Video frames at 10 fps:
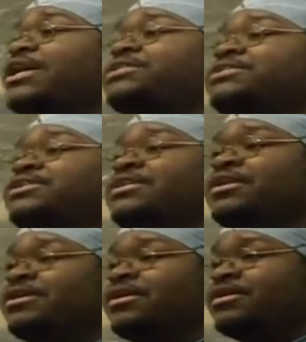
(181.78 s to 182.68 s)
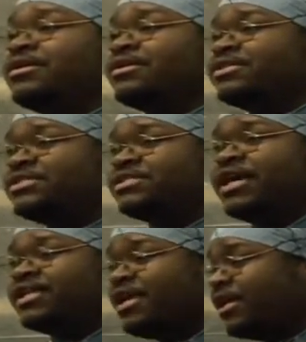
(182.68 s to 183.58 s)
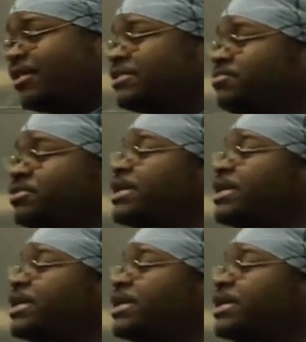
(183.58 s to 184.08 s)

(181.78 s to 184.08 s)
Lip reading: ice snake necklace to